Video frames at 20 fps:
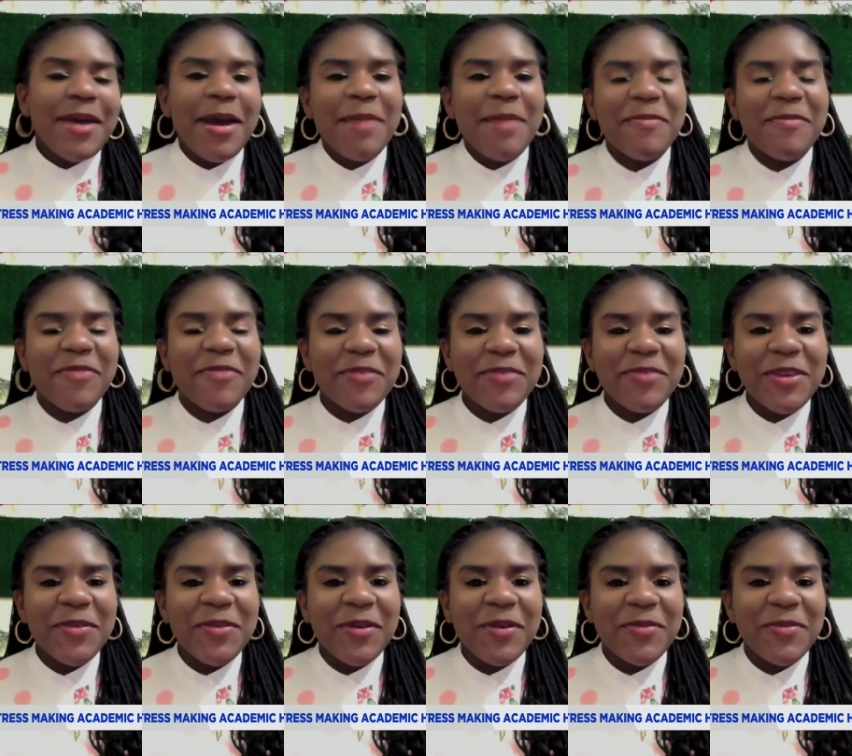Um, for
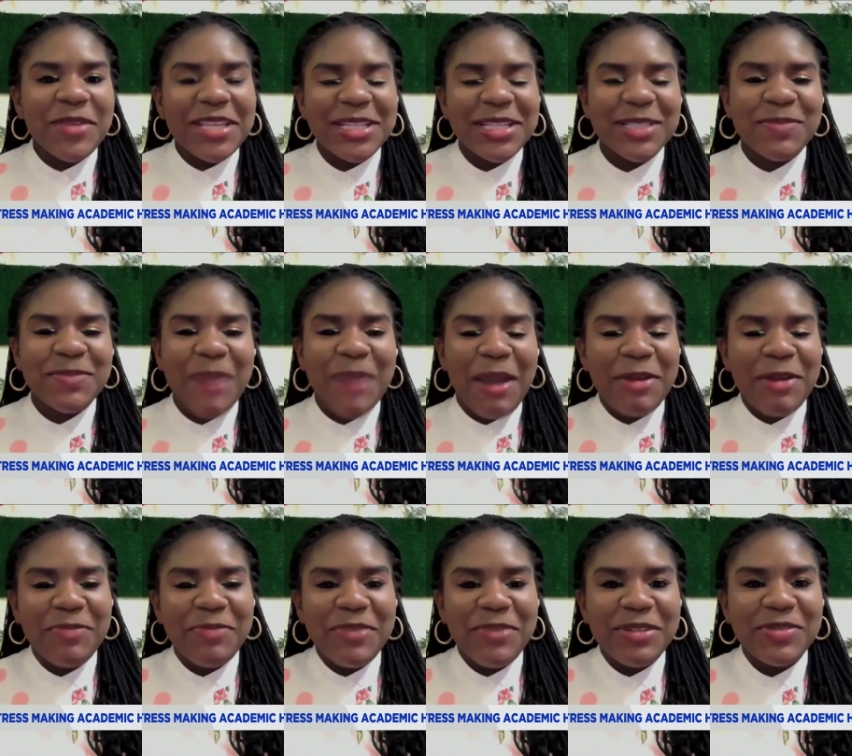me, what really
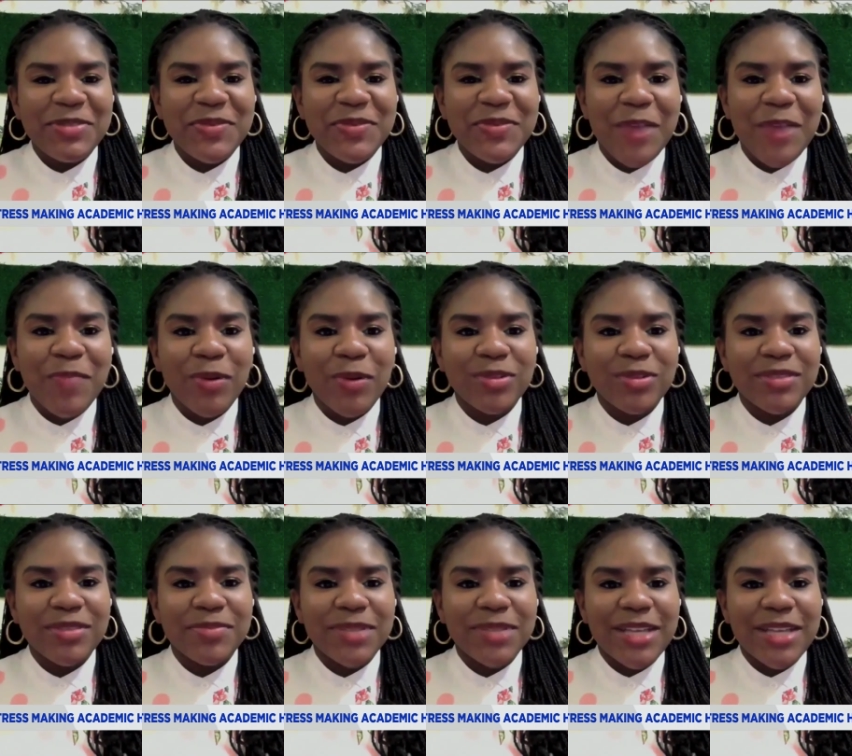inspired me to write
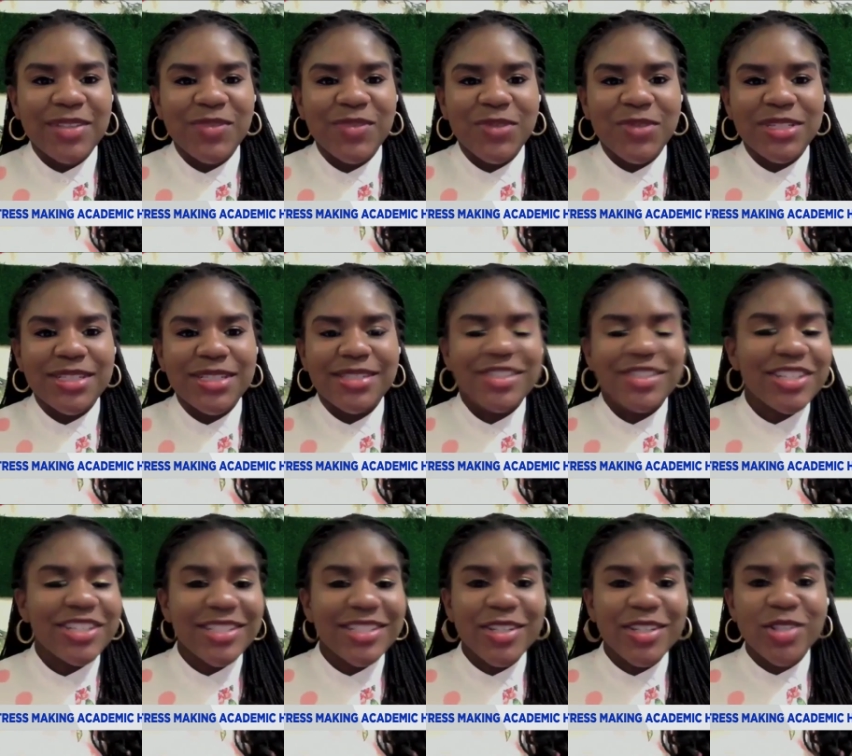Bold and Blessed was
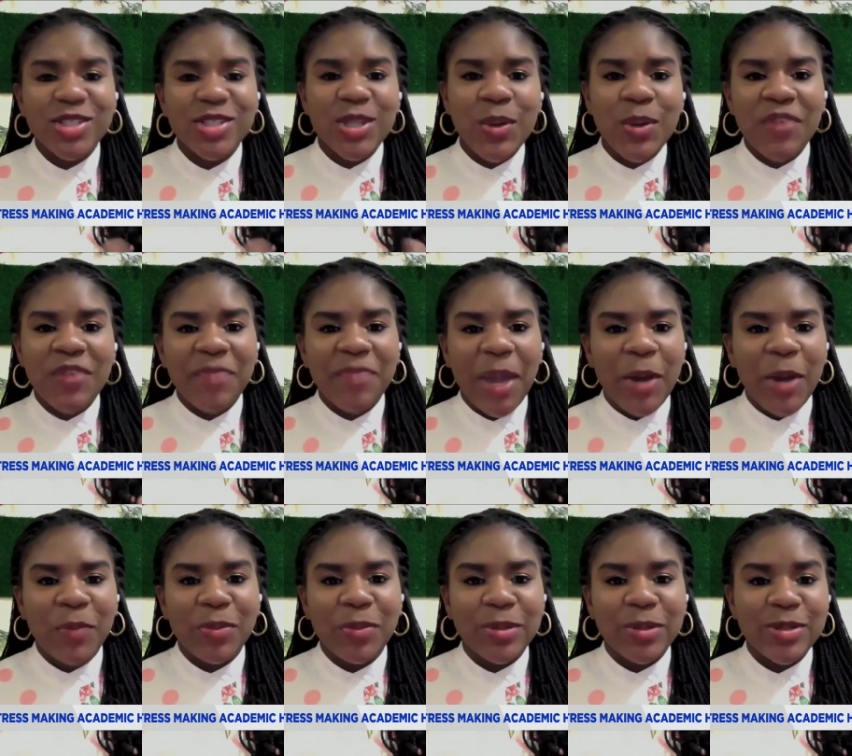just a slew of
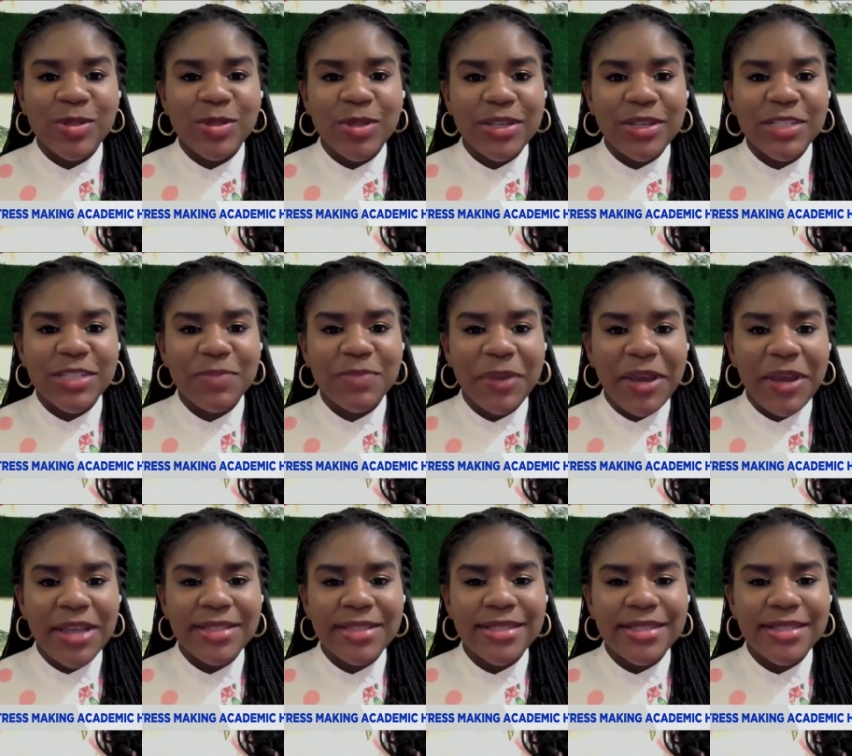my own personal
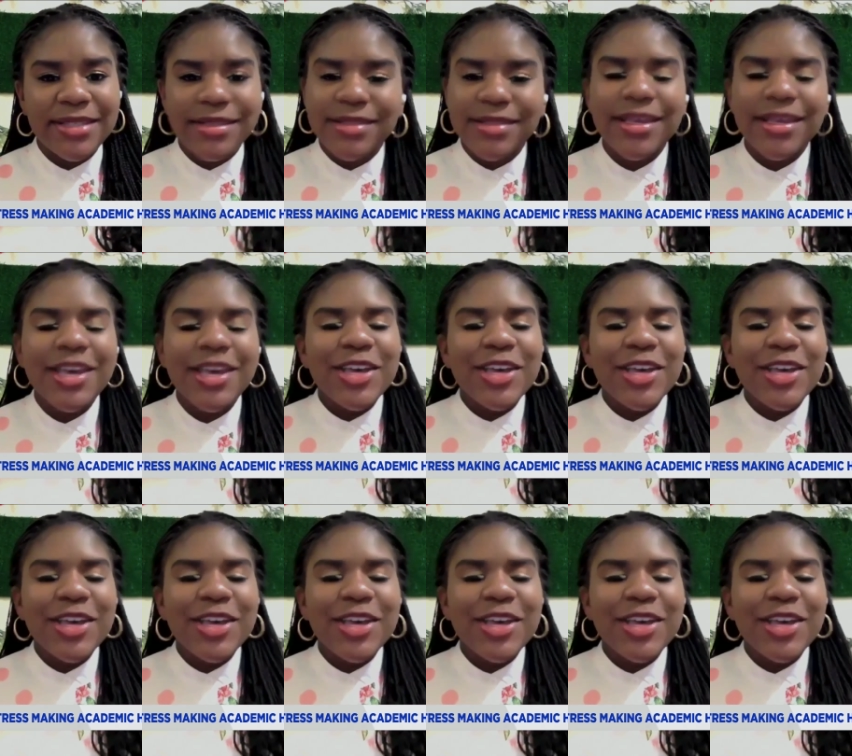experiences.